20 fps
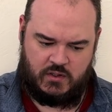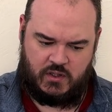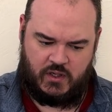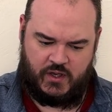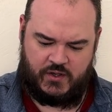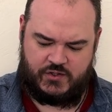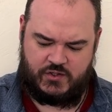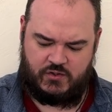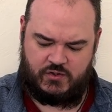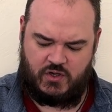
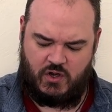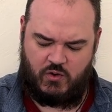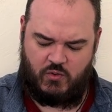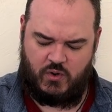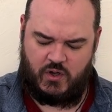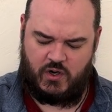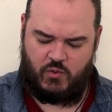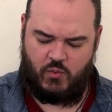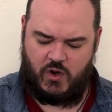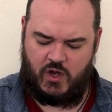Also don't
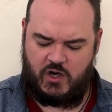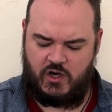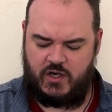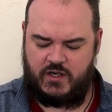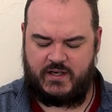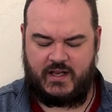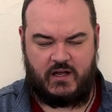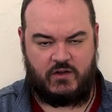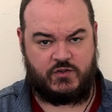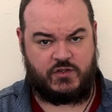want to water it
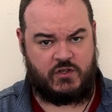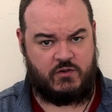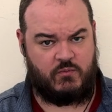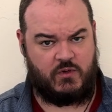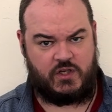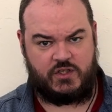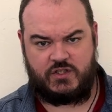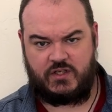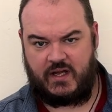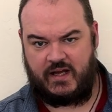down too much.